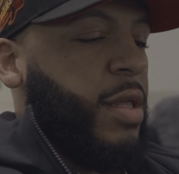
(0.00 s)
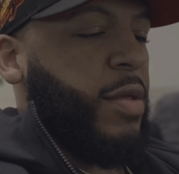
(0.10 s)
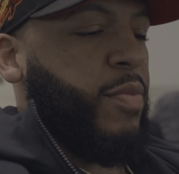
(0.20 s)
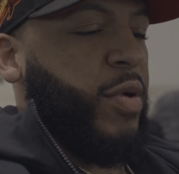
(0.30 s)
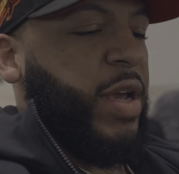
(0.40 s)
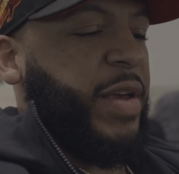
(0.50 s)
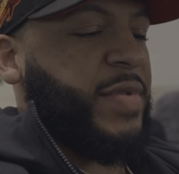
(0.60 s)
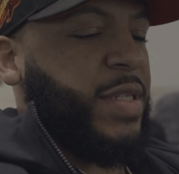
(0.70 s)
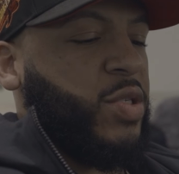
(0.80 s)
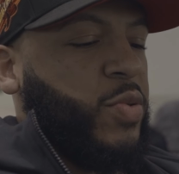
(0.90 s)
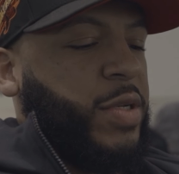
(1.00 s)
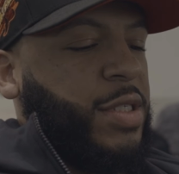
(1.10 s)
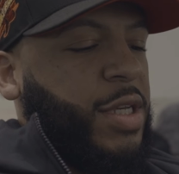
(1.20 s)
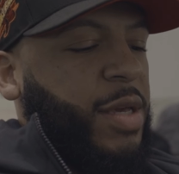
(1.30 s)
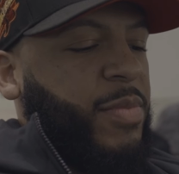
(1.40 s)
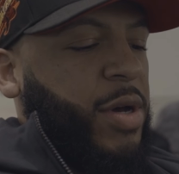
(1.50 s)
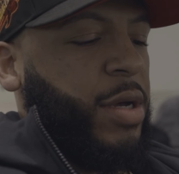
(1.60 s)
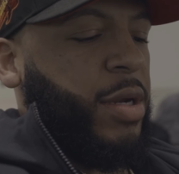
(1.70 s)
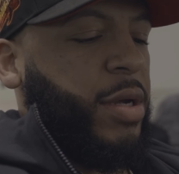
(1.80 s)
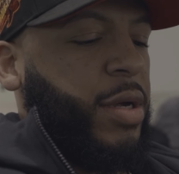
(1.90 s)
the Braves and Twins game
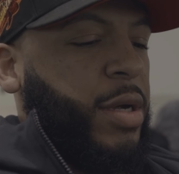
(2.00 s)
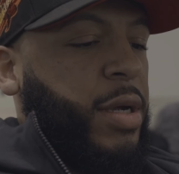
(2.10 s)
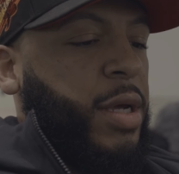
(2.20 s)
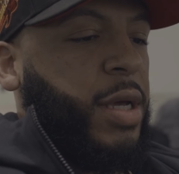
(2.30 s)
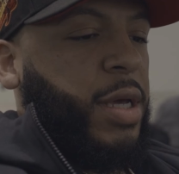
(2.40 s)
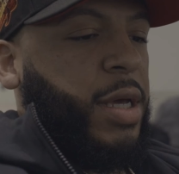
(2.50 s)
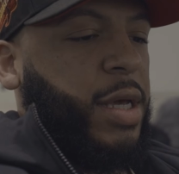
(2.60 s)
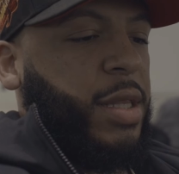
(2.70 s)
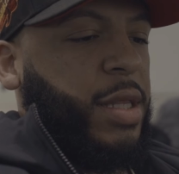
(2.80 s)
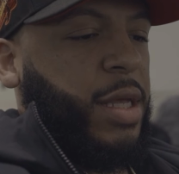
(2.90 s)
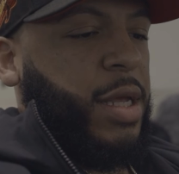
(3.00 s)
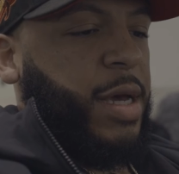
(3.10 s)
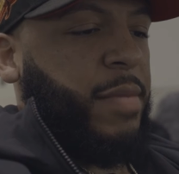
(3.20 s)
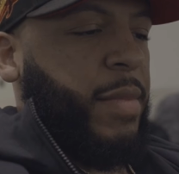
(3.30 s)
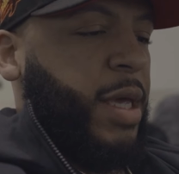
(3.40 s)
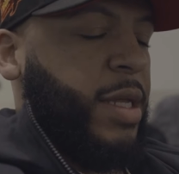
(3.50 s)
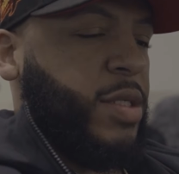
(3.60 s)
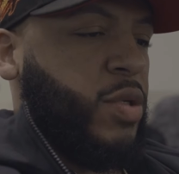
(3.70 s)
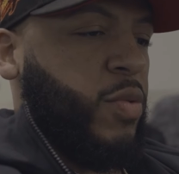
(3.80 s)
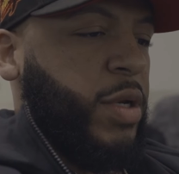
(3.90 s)
under. And then I made
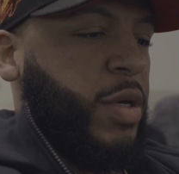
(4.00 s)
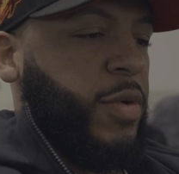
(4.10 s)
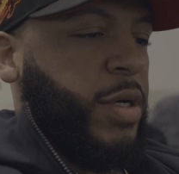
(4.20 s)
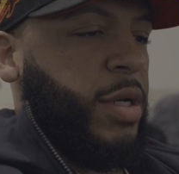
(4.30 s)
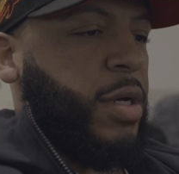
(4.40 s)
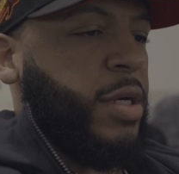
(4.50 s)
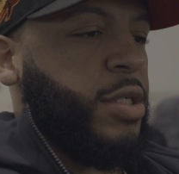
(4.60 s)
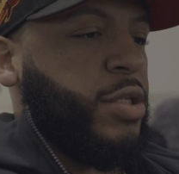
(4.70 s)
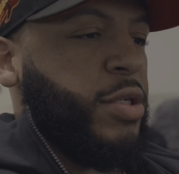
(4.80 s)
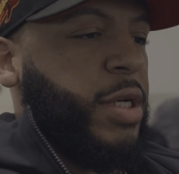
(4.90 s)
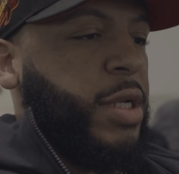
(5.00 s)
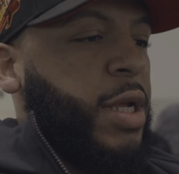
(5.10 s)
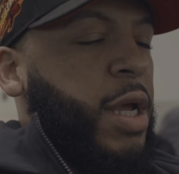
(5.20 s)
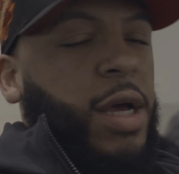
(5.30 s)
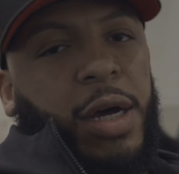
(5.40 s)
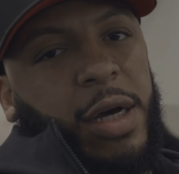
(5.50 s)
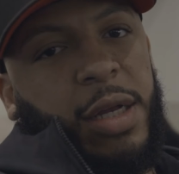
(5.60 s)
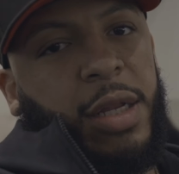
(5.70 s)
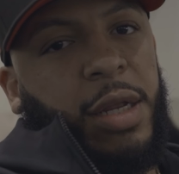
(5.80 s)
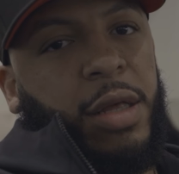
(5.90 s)
2,100
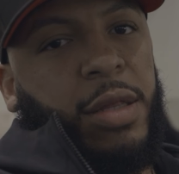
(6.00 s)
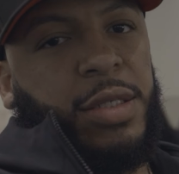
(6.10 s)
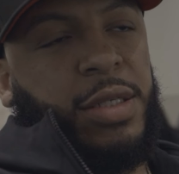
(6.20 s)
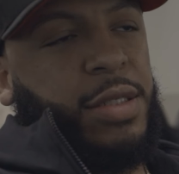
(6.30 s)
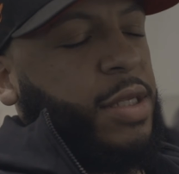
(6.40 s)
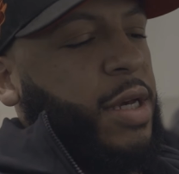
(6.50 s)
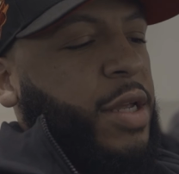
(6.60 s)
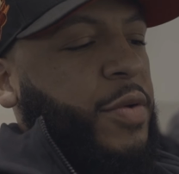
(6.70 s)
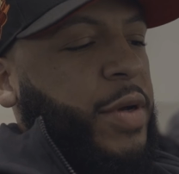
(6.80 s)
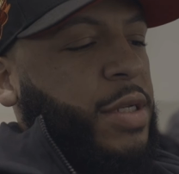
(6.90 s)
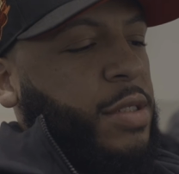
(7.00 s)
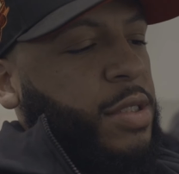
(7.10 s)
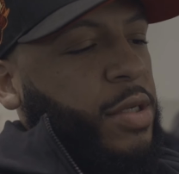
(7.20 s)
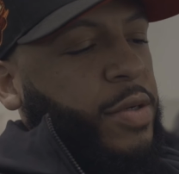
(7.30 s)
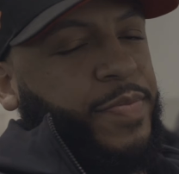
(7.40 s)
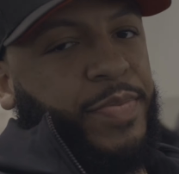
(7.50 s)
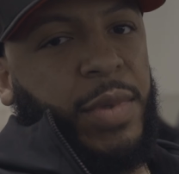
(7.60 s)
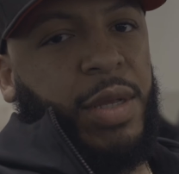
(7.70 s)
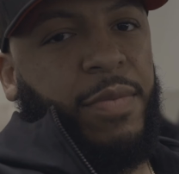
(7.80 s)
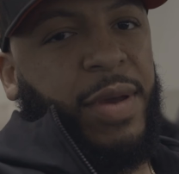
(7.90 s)
on the Cincinnati Reds. So
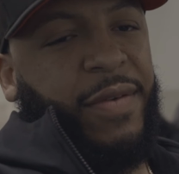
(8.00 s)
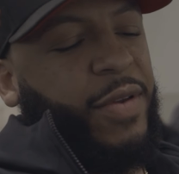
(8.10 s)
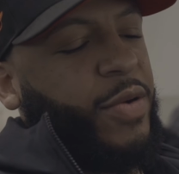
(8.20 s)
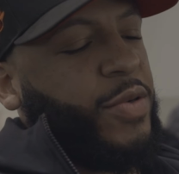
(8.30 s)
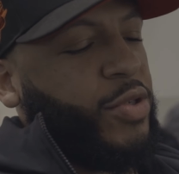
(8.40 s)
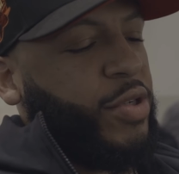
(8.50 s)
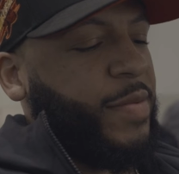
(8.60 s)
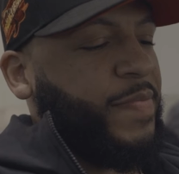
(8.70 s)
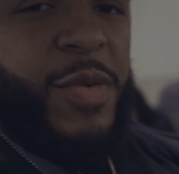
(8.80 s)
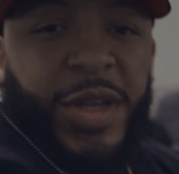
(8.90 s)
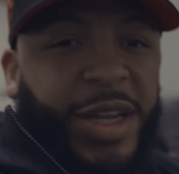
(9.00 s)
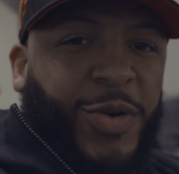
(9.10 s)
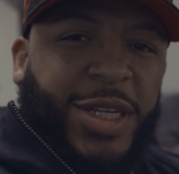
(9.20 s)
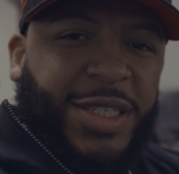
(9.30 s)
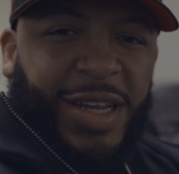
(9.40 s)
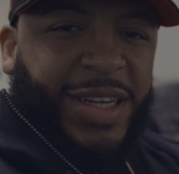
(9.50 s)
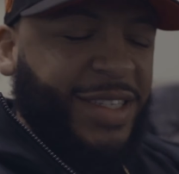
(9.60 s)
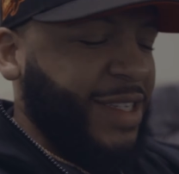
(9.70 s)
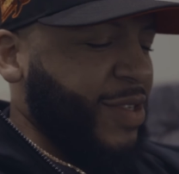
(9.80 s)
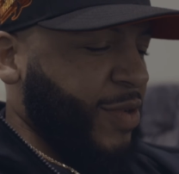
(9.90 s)
pay for the whole trip. When you're in the WHNSA Locks
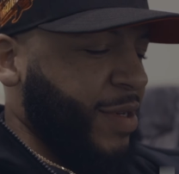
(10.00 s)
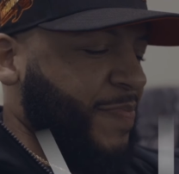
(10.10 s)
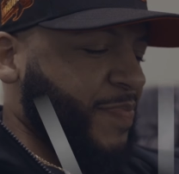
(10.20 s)
Discord,